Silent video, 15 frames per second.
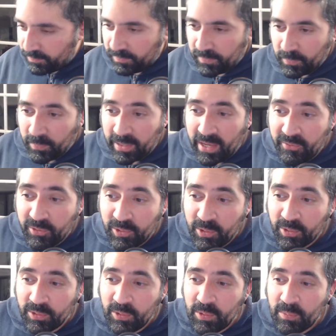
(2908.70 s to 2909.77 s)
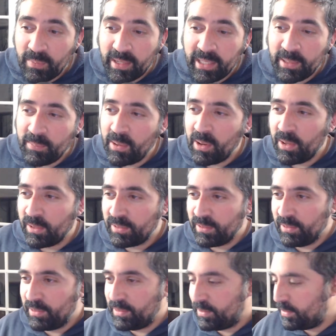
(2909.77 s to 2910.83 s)
We haven't got too many
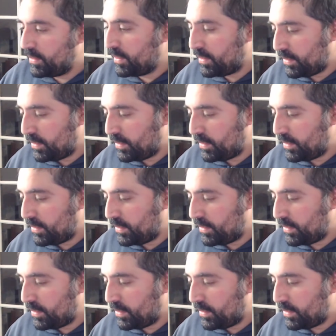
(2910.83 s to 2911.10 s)
parcels to go,